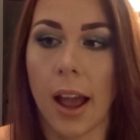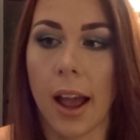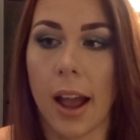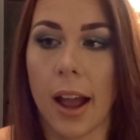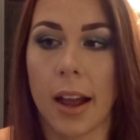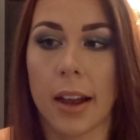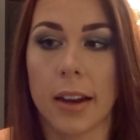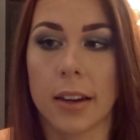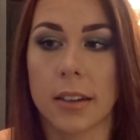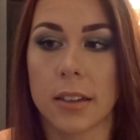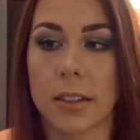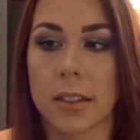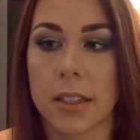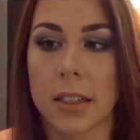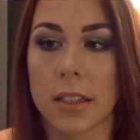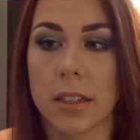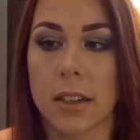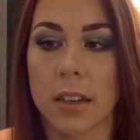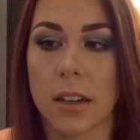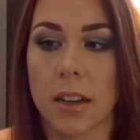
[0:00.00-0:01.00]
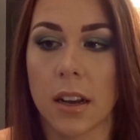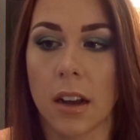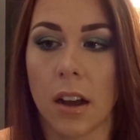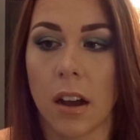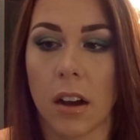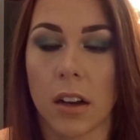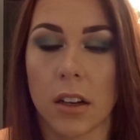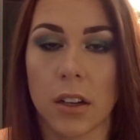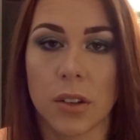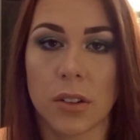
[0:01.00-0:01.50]
and
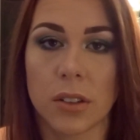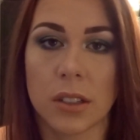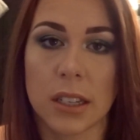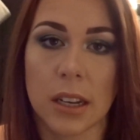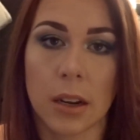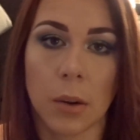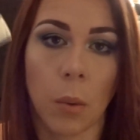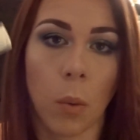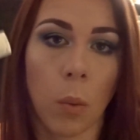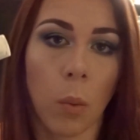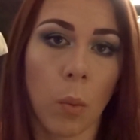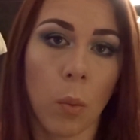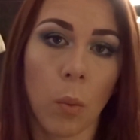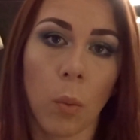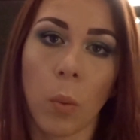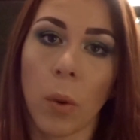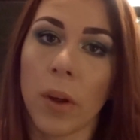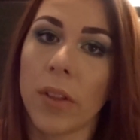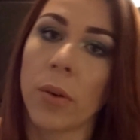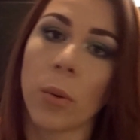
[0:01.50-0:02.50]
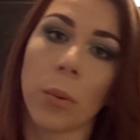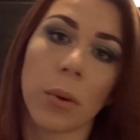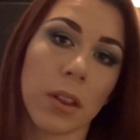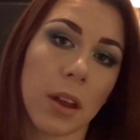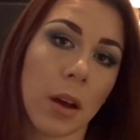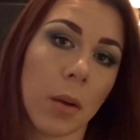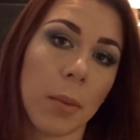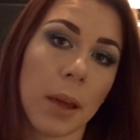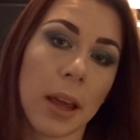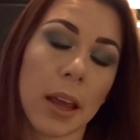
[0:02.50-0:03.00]
I used it with or
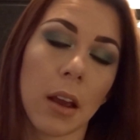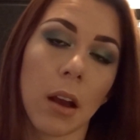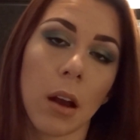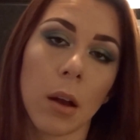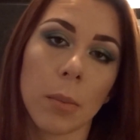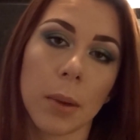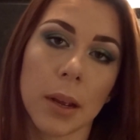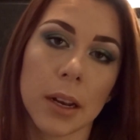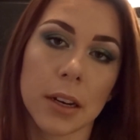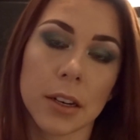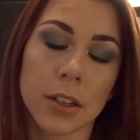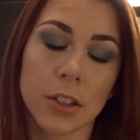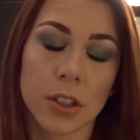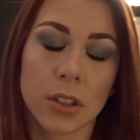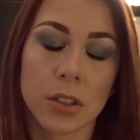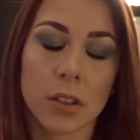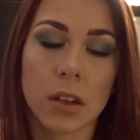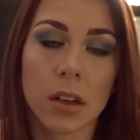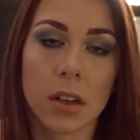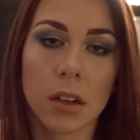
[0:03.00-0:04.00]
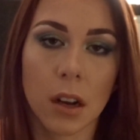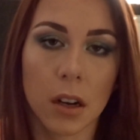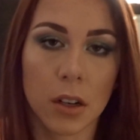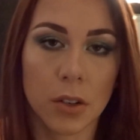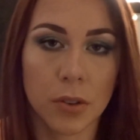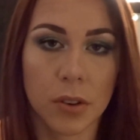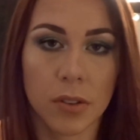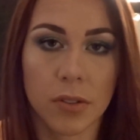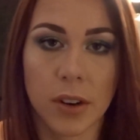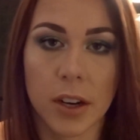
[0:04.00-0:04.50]
without makeup, and it just a
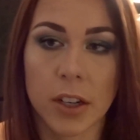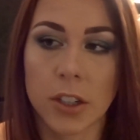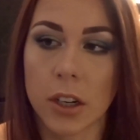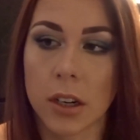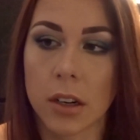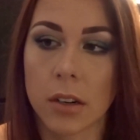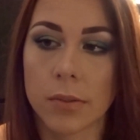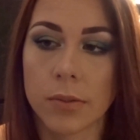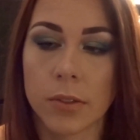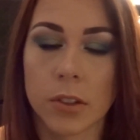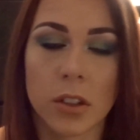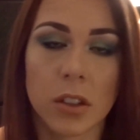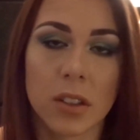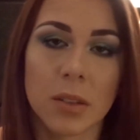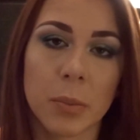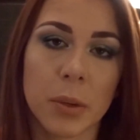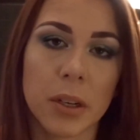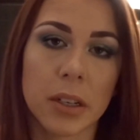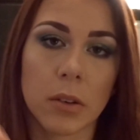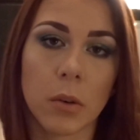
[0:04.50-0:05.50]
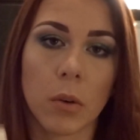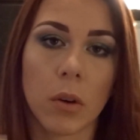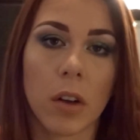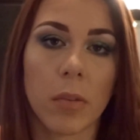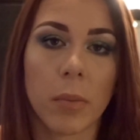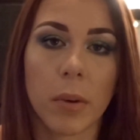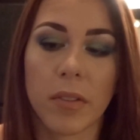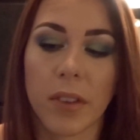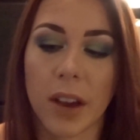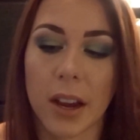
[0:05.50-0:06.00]
nice refresher, just spritz it all
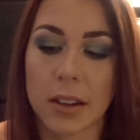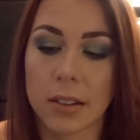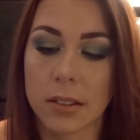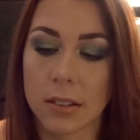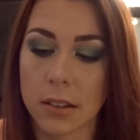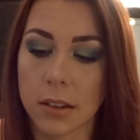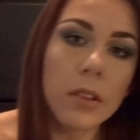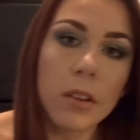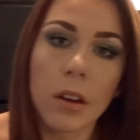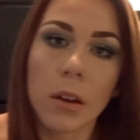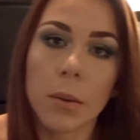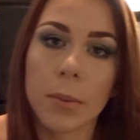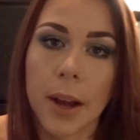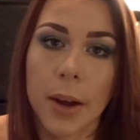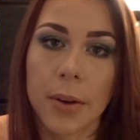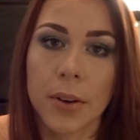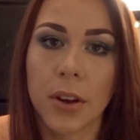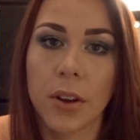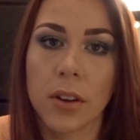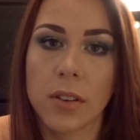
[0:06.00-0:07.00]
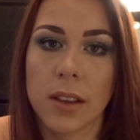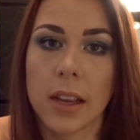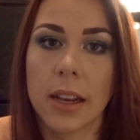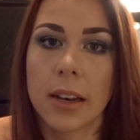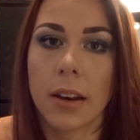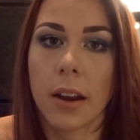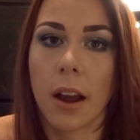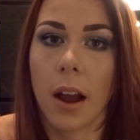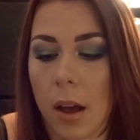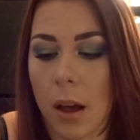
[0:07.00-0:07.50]
over my face. I'm now
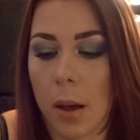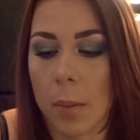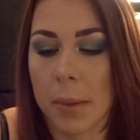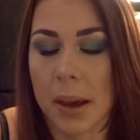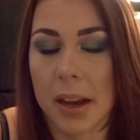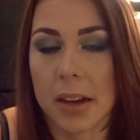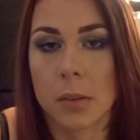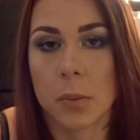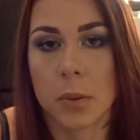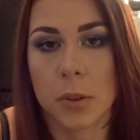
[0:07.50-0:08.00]
using a mix